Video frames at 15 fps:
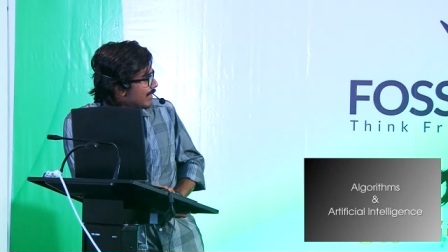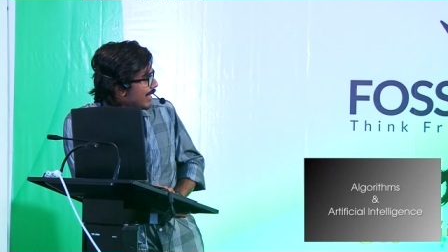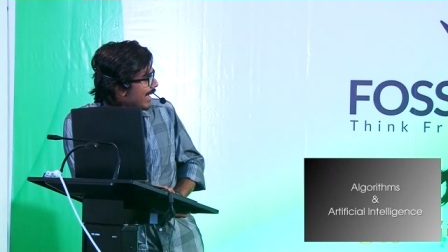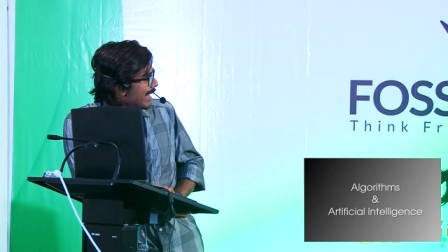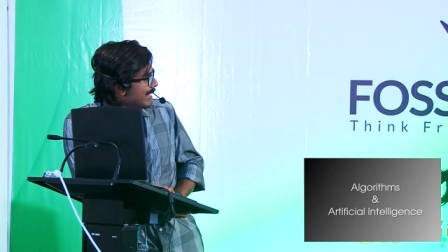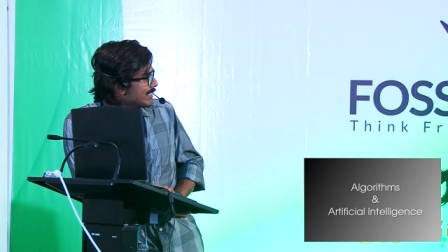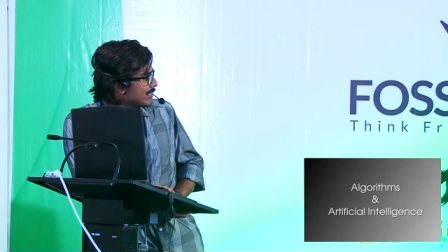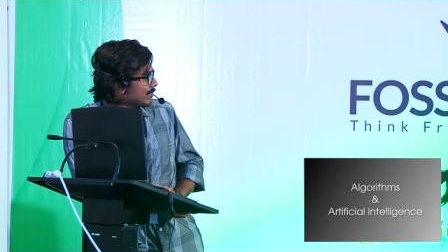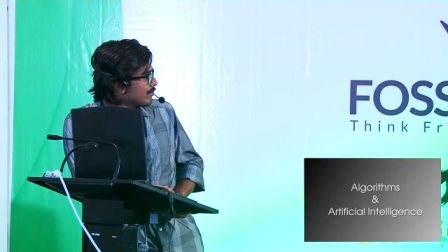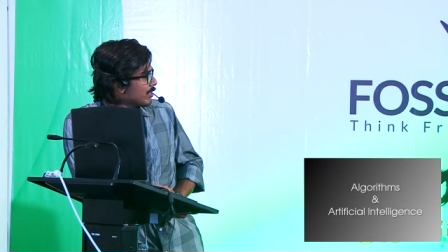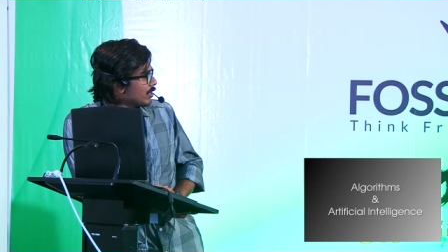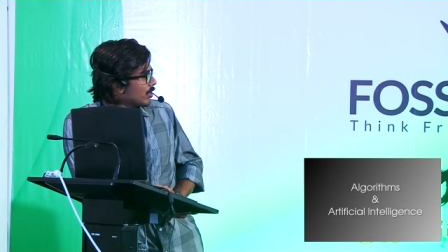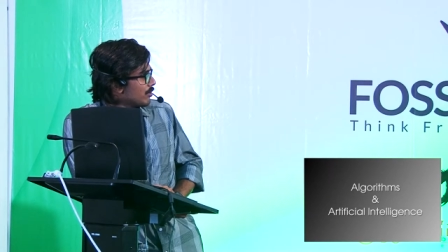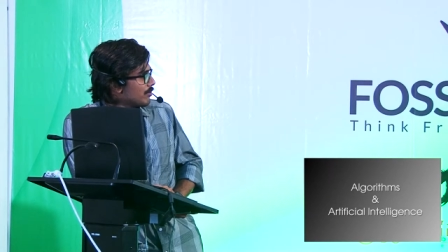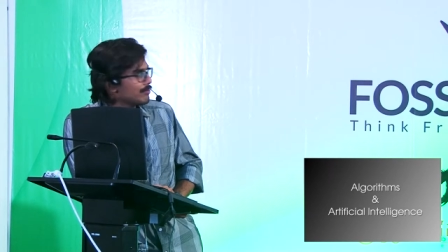and you
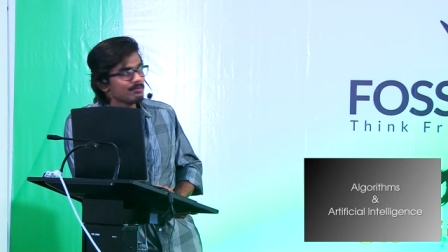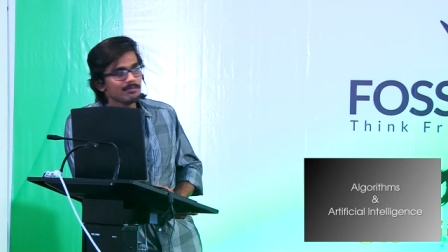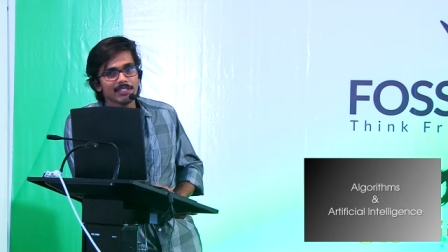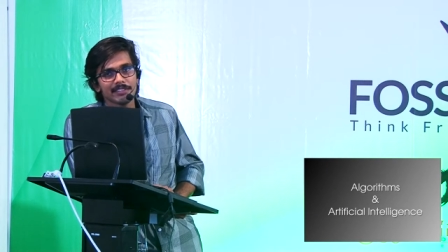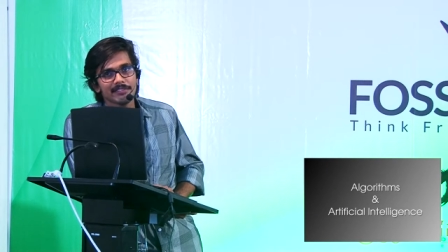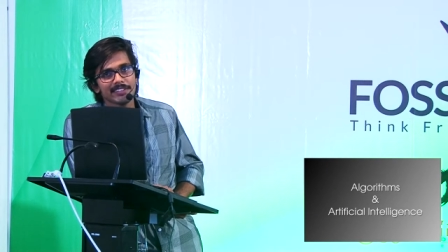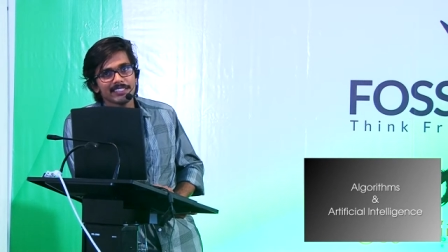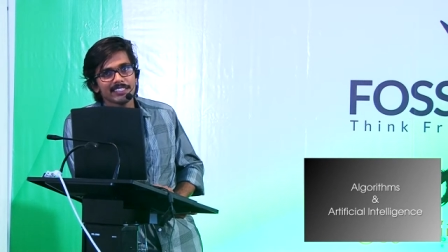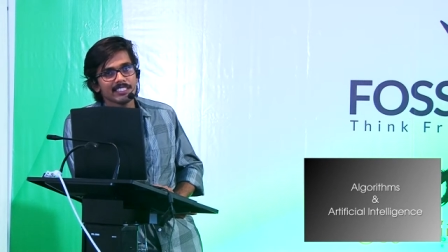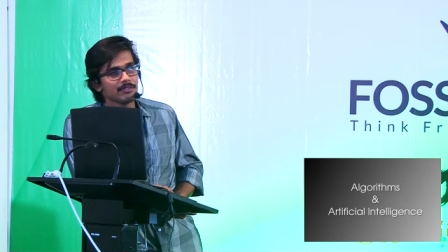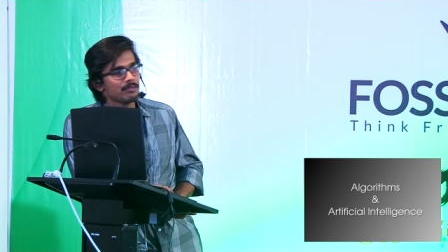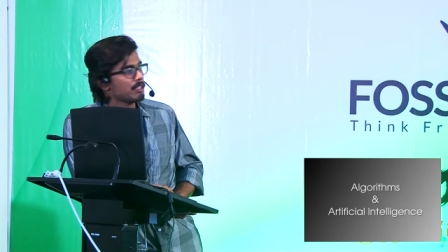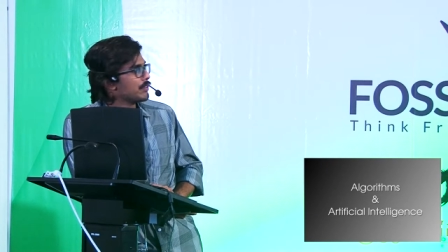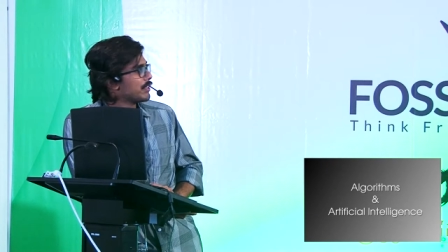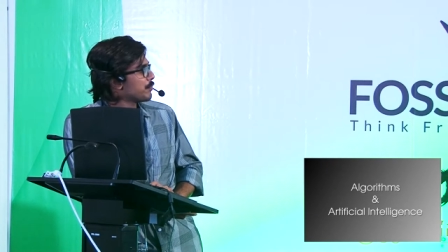know when we
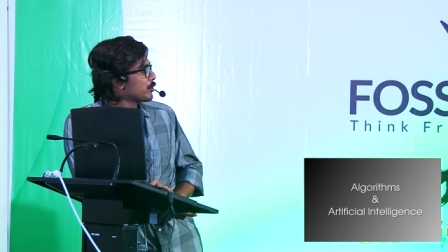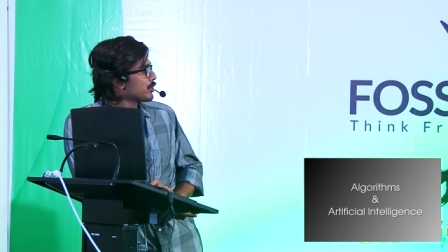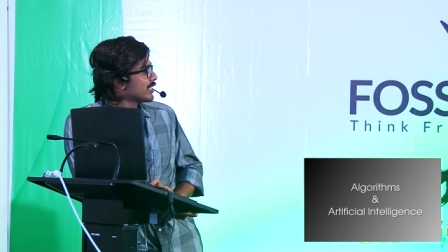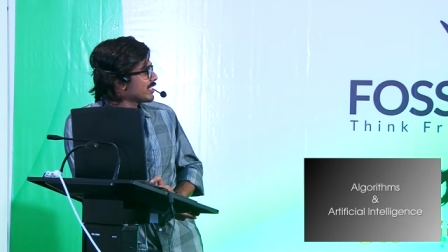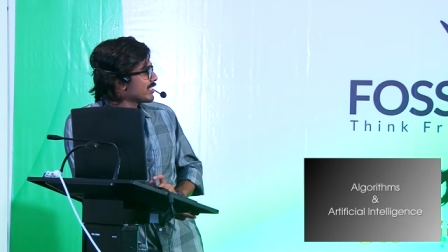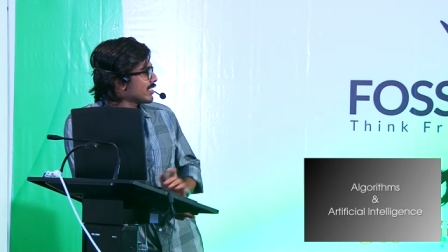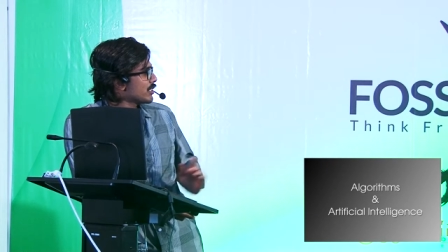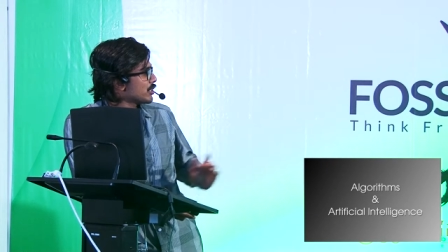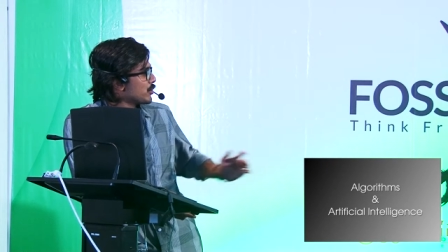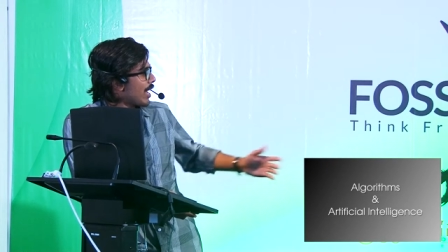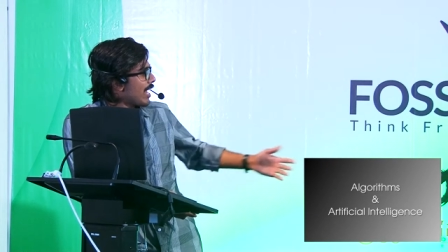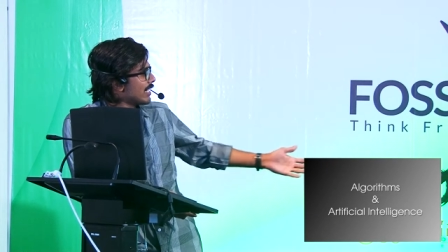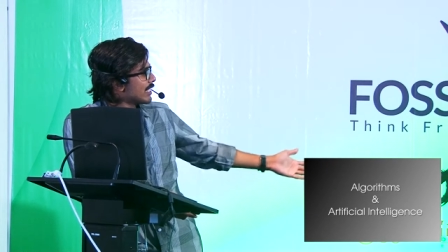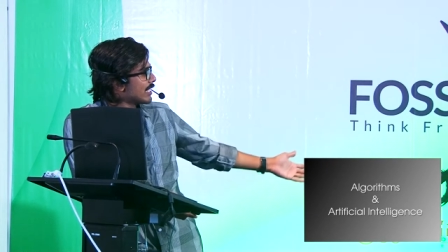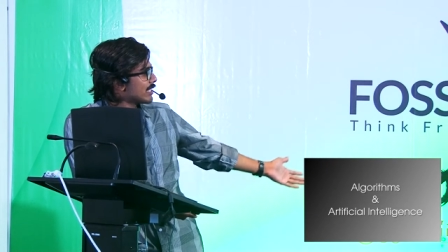when we put these things to
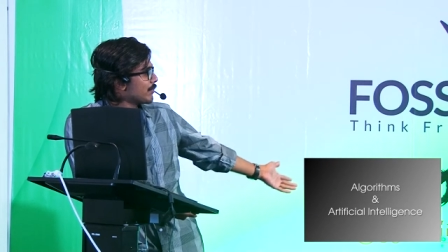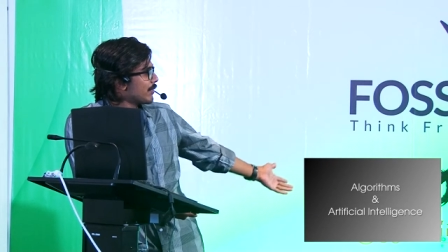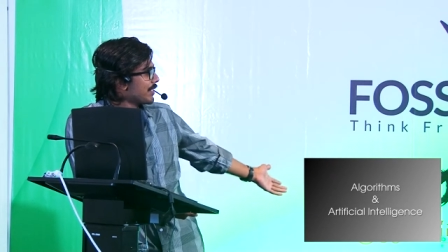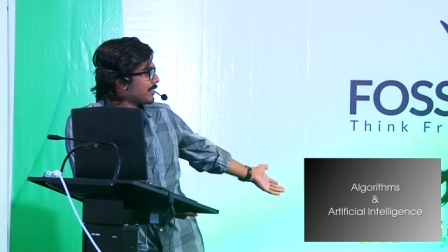algorithm